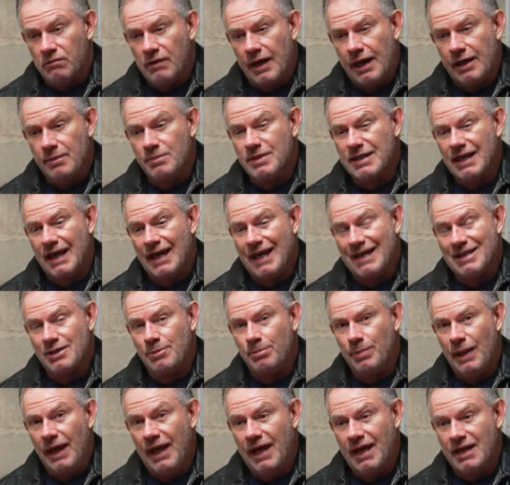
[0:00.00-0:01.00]
RAMs as
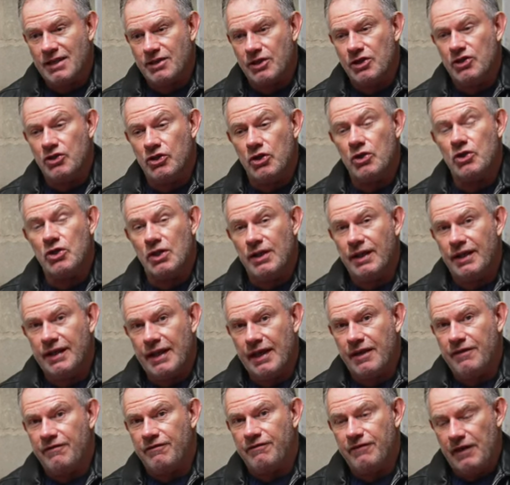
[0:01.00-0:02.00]
pairs because usually
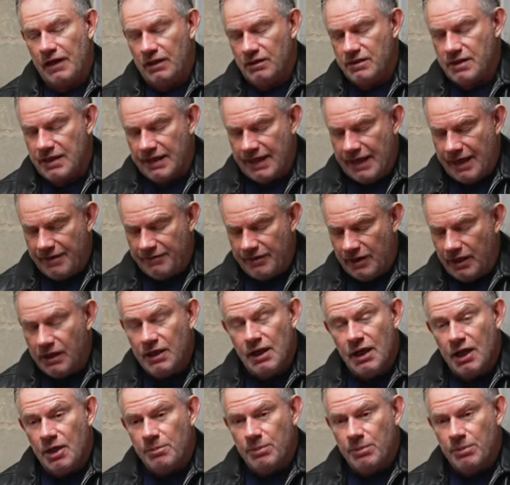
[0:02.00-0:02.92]
they fail together,